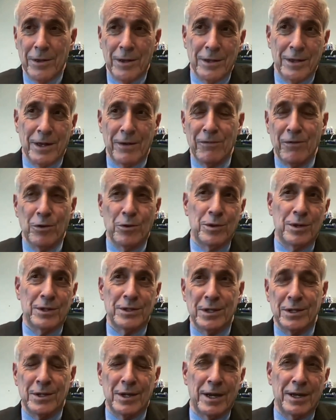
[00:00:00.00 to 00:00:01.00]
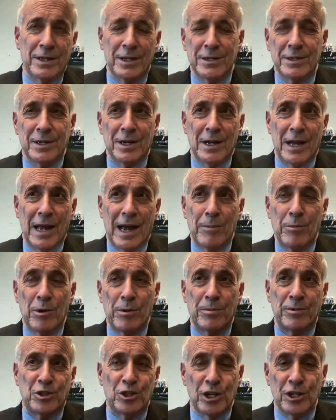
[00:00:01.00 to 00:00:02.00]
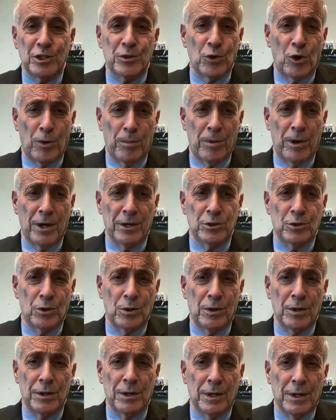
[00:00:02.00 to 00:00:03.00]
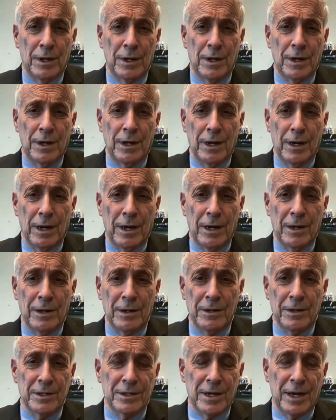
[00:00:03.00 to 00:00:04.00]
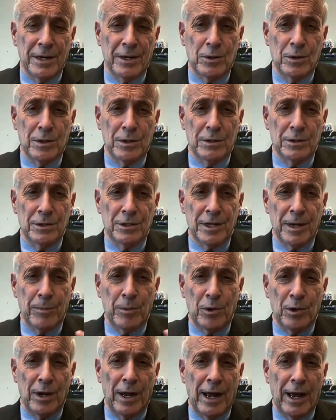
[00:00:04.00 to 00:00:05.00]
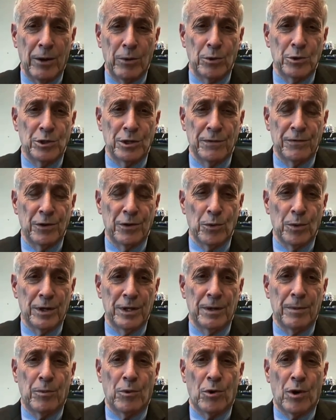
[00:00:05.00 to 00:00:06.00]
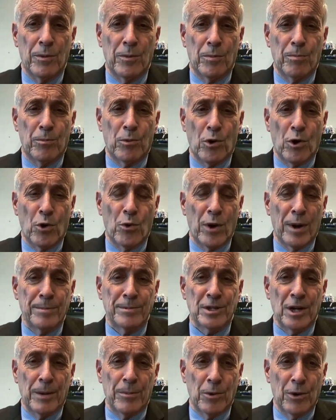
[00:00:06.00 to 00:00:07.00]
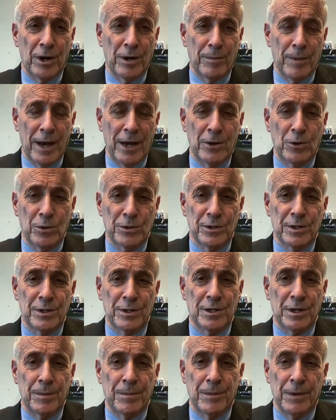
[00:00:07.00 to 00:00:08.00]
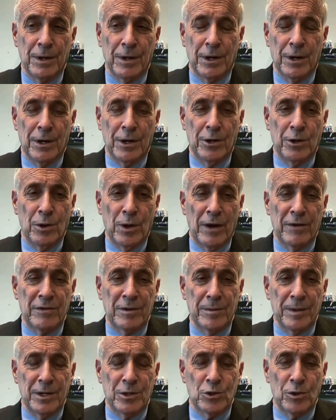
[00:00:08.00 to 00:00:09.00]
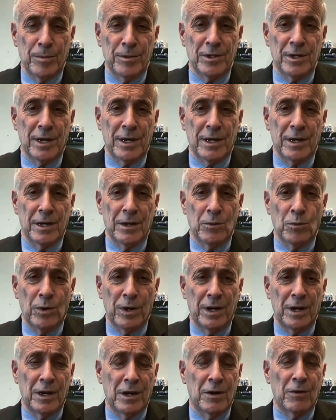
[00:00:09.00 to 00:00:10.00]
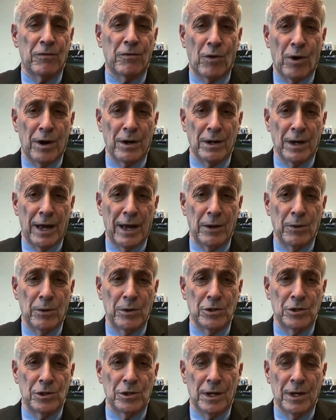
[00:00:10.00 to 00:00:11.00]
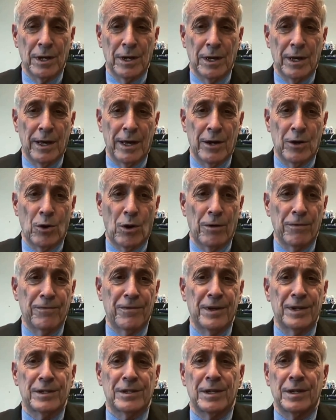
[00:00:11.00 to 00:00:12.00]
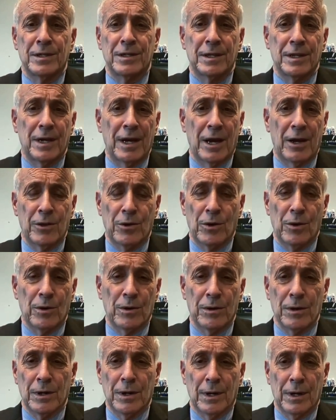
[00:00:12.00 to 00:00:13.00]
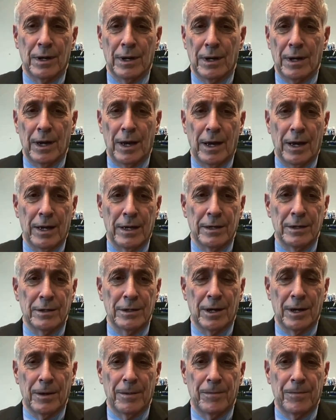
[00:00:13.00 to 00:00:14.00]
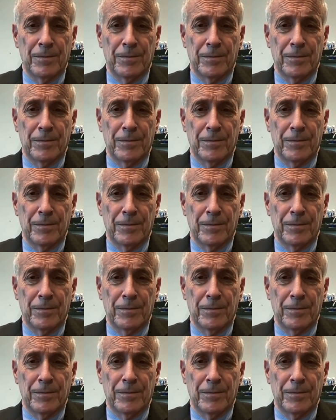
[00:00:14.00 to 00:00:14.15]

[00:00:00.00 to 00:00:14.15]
I think they viewed this as like this elaborate jigsaw puzzle, and this like separate language. If you read the program's operating manual system, you have to be, it's almost like written in a foreign language, and it all fits in together, and